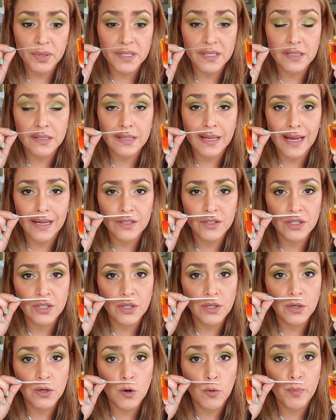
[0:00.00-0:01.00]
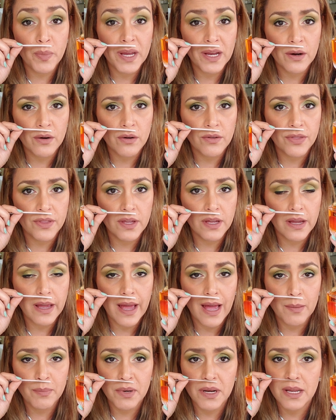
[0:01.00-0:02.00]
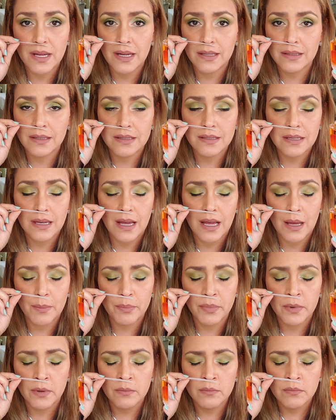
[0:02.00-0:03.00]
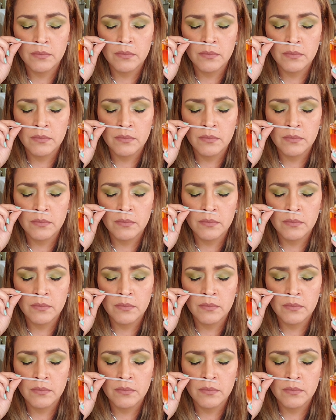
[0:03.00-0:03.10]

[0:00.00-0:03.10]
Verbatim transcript: pistachio, pear thing happening at the top,